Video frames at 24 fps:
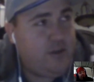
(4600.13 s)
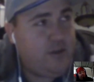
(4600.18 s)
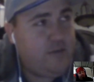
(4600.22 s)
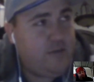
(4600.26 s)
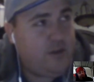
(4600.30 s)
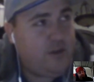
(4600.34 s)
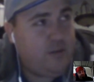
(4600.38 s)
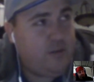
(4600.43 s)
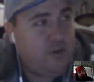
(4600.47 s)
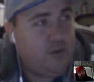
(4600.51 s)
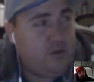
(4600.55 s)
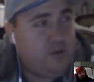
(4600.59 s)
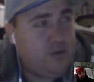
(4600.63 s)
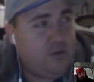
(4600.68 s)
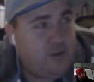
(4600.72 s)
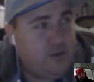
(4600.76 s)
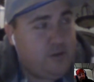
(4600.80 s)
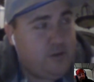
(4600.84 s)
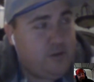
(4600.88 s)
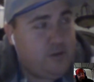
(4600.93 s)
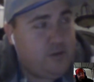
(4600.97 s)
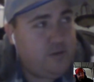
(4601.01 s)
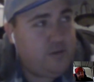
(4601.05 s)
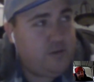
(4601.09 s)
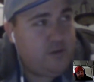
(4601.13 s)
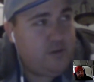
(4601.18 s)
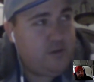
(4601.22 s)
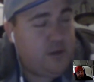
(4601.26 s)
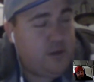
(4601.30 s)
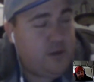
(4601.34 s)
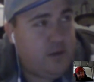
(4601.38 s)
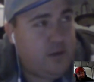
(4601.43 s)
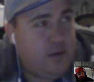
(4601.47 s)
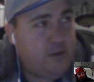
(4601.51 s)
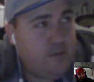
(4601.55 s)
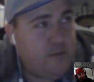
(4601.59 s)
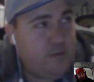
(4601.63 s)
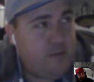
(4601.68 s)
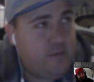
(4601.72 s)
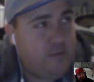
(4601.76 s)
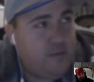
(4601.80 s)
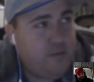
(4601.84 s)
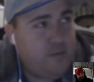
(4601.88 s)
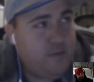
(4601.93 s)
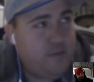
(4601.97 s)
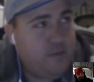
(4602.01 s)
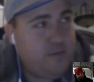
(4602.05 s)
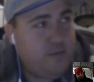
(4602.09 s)
liberals.
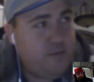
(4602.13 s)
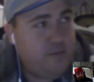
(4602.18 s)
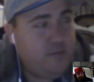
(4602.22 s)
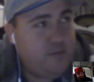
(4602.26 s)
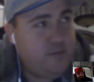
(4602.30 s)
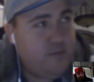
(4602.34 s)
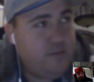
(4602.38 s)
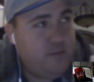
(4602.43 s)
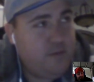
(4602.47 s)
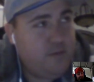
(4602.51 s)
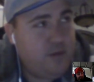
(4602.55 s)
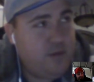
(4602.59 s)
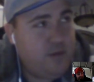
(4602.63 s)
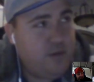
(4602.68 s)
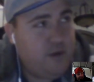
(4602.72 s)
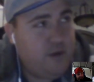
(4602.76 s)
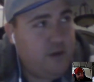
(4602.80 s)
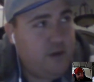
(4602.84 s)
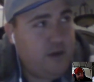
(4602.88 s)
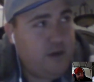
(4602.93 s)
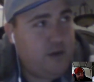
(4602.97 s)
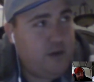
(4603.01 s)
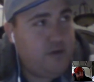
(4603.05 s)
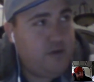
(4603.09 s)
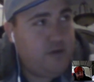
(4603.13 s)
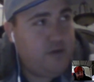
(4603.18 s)
I